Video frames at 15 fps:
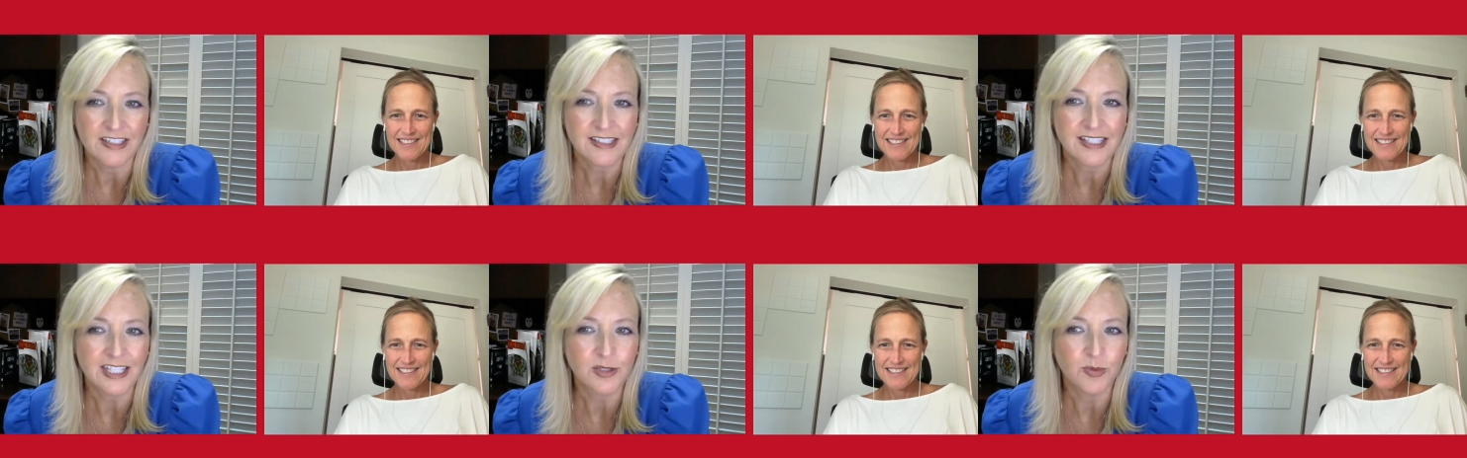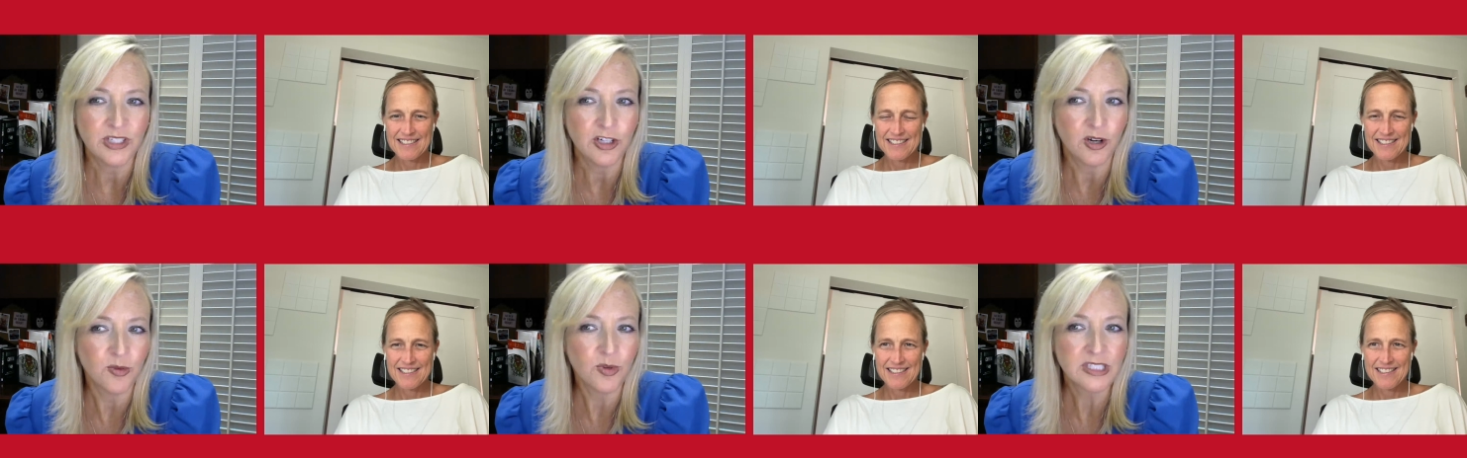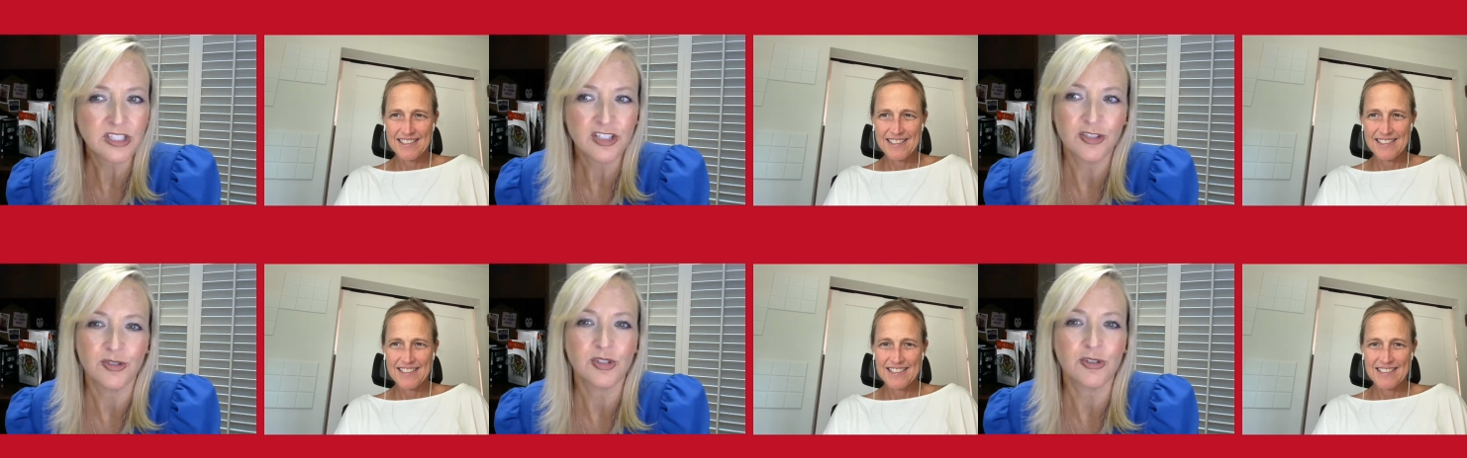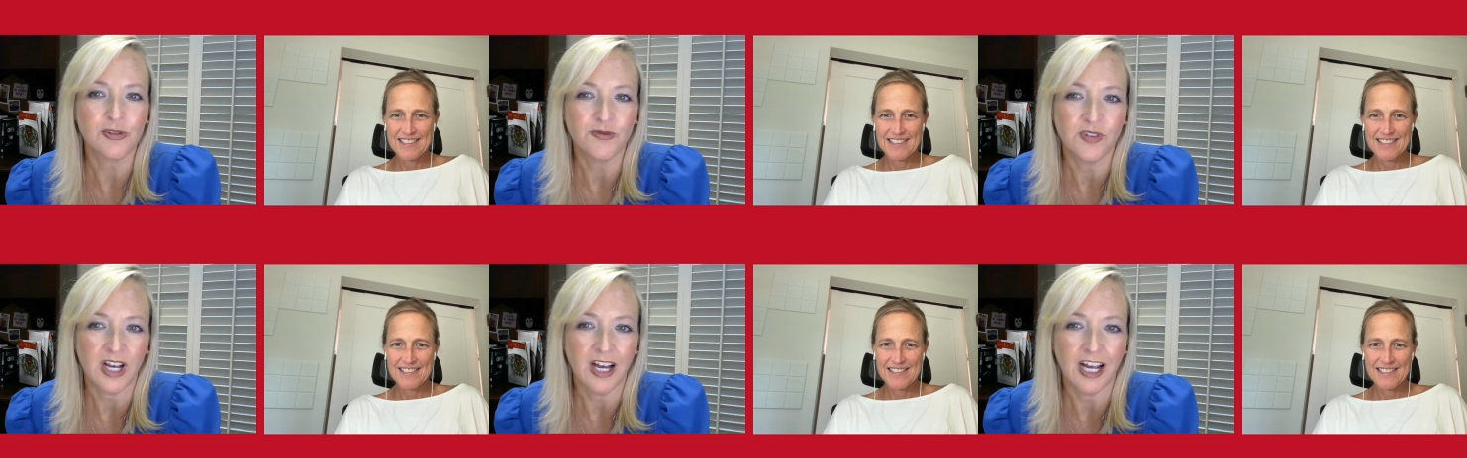Speaker 1: It says, We don't want to
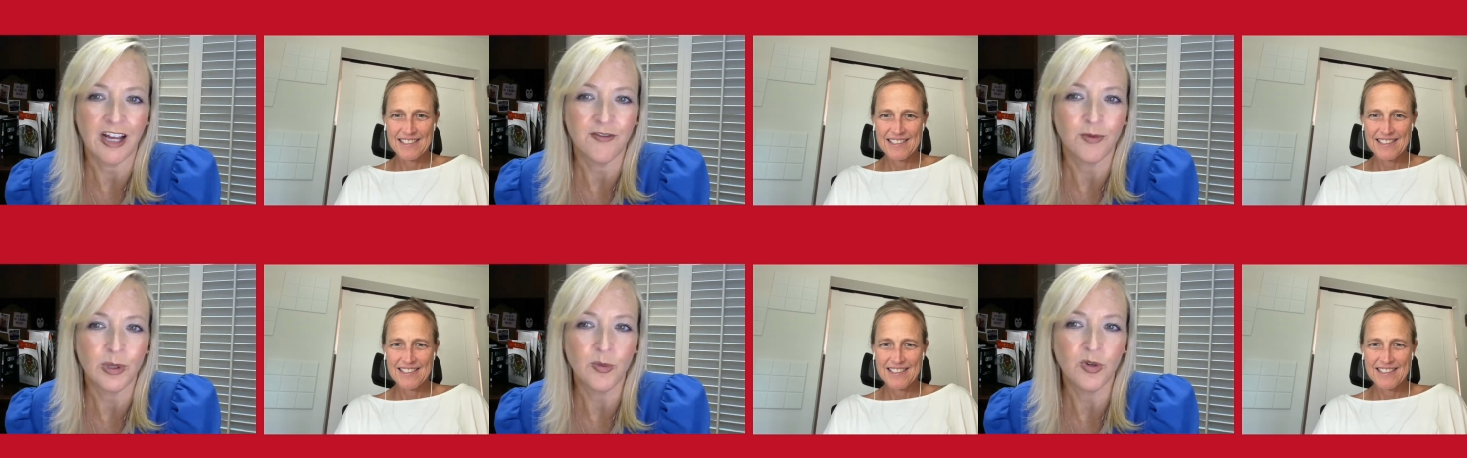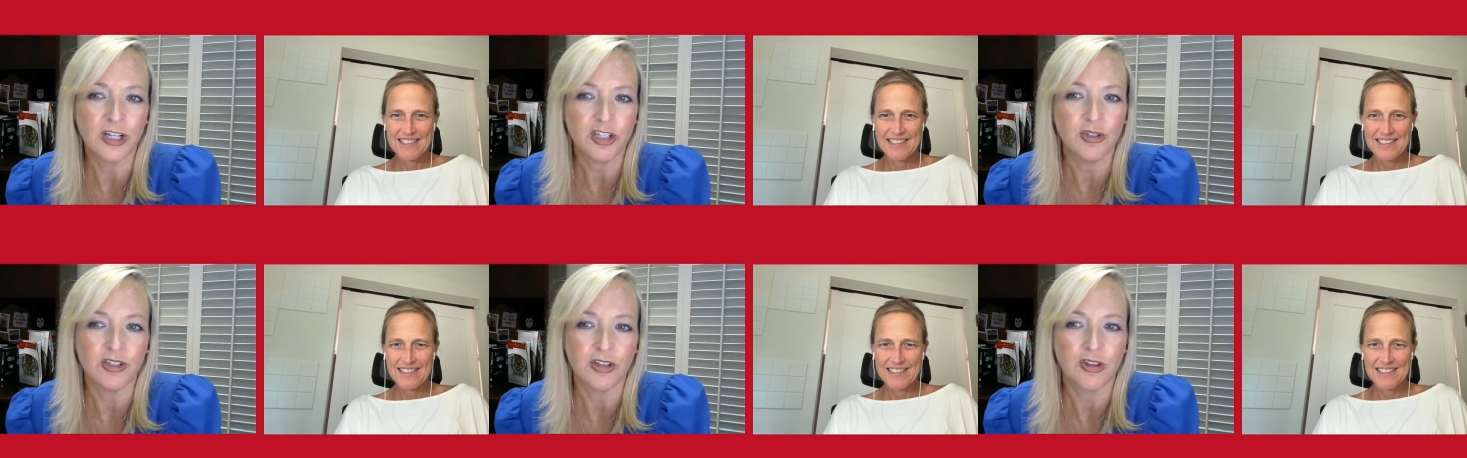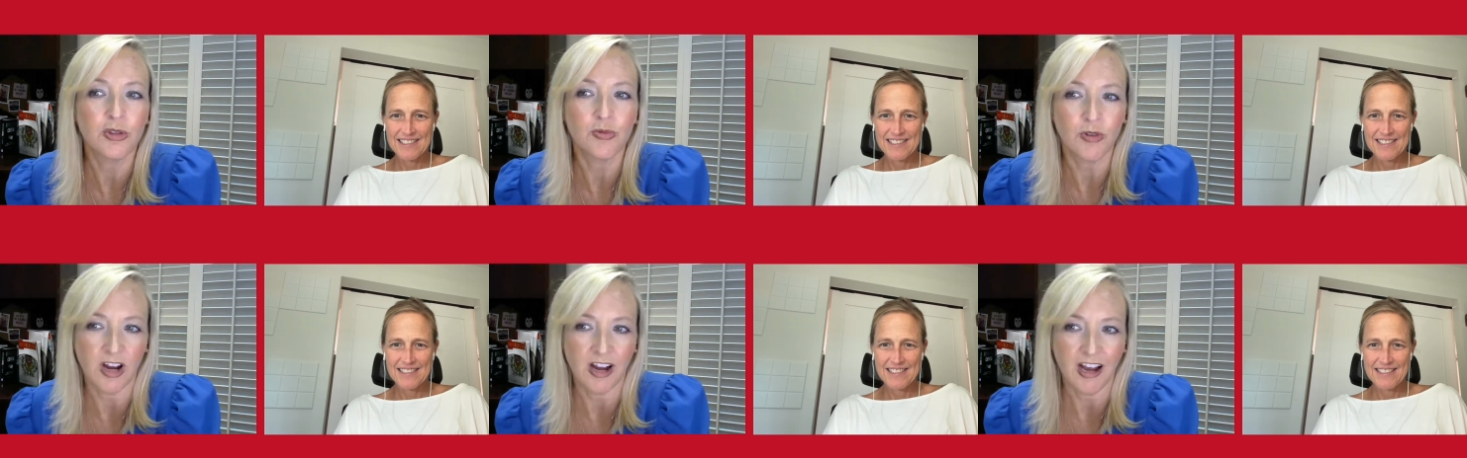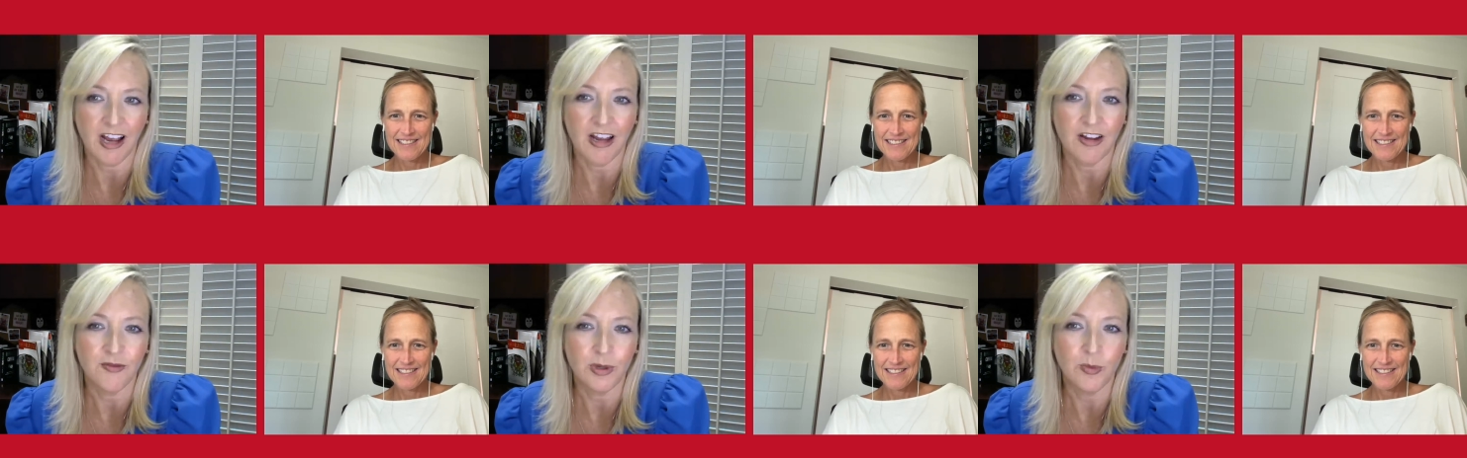survive. We want you to
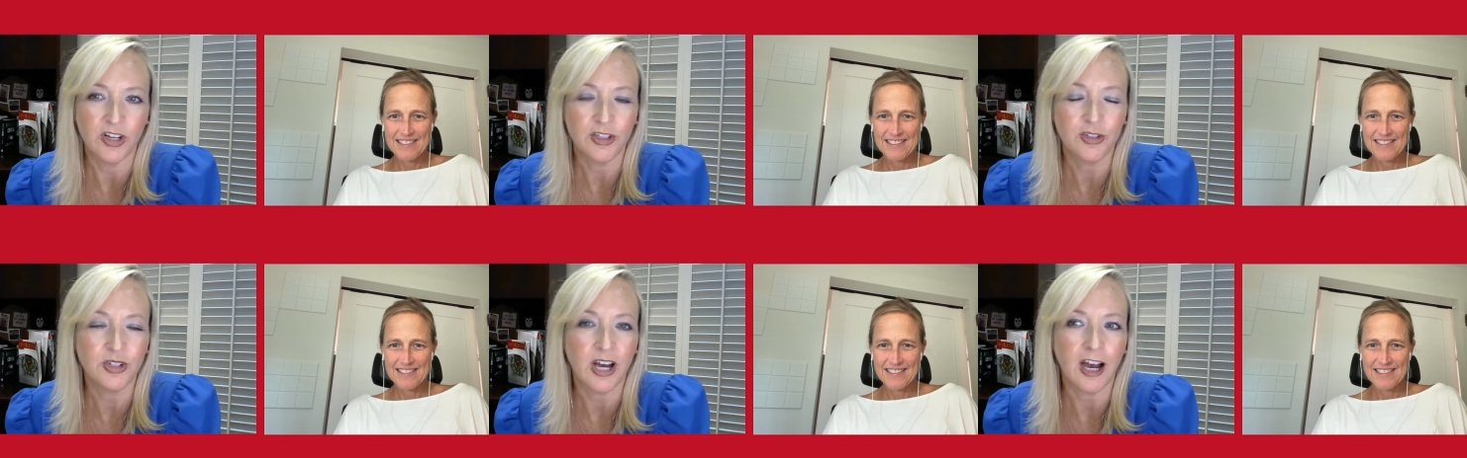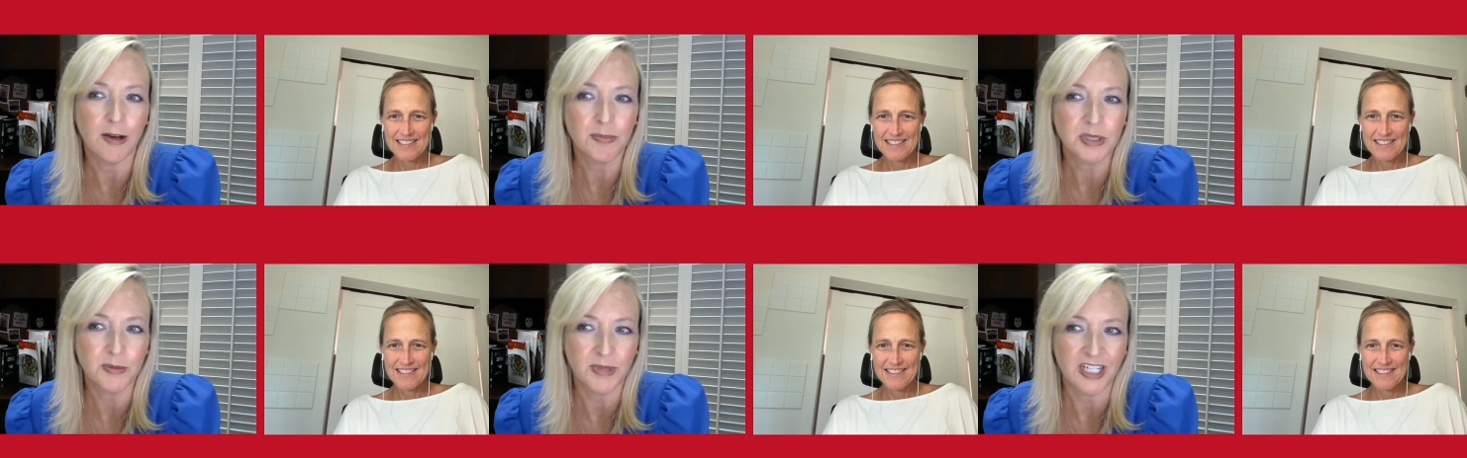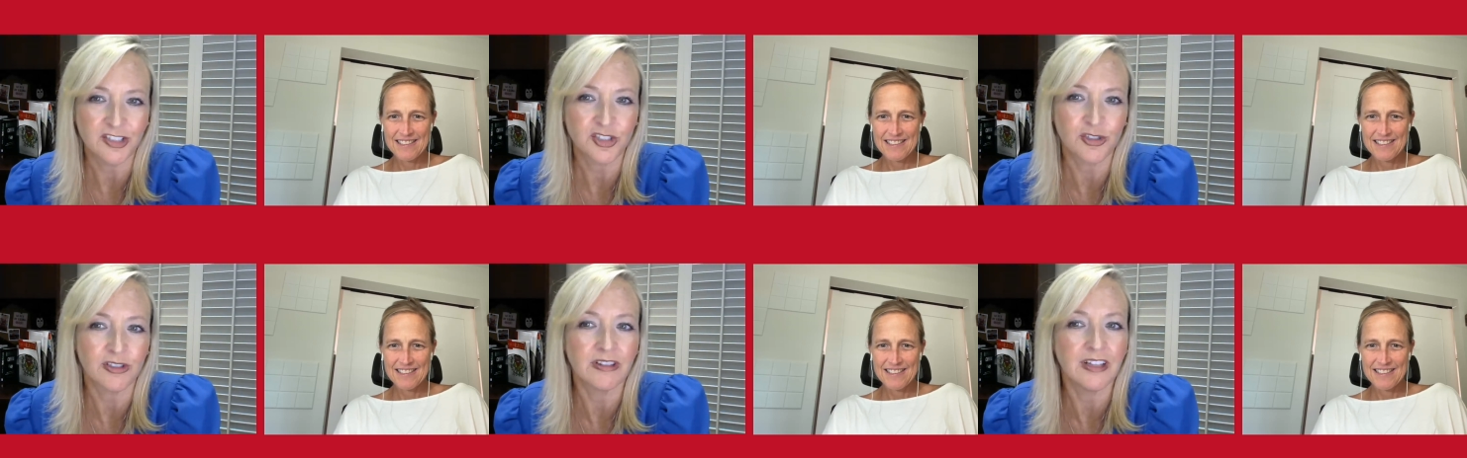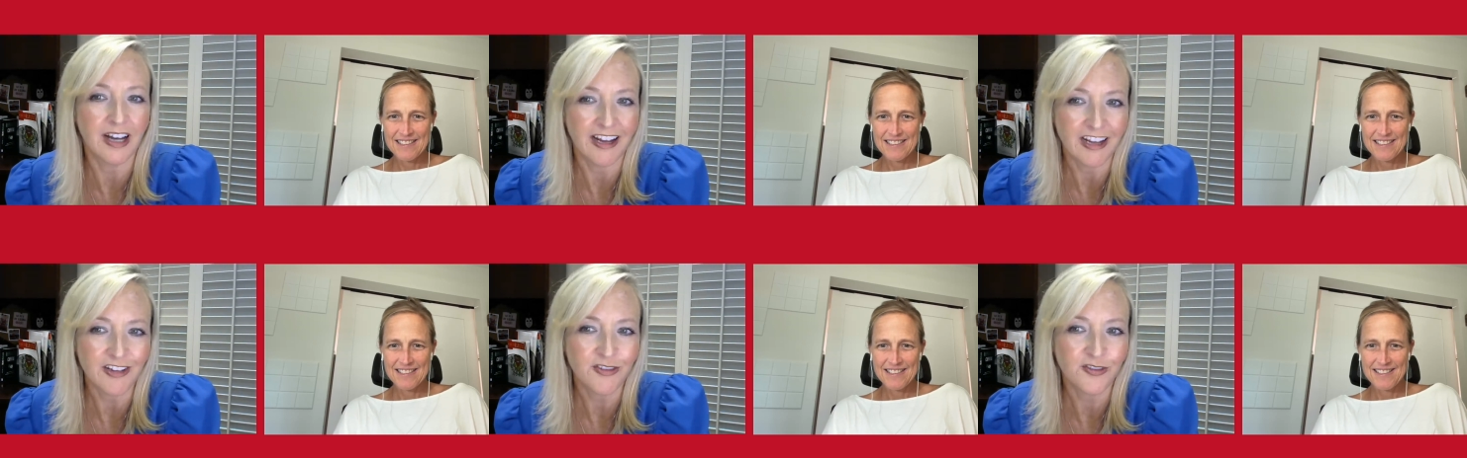thrive. We want you to optimize your
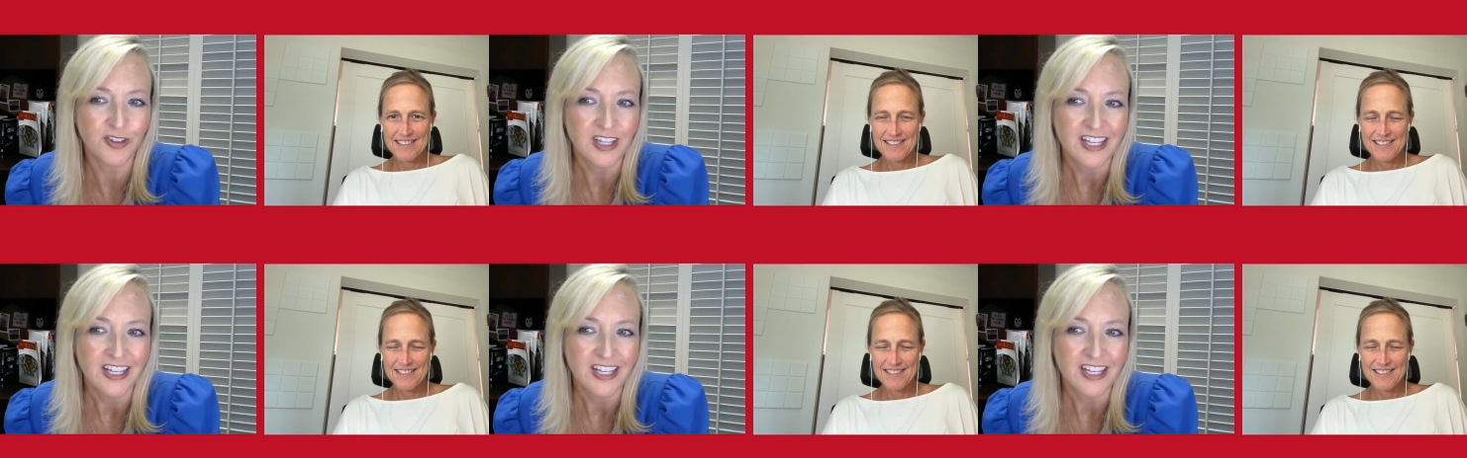life.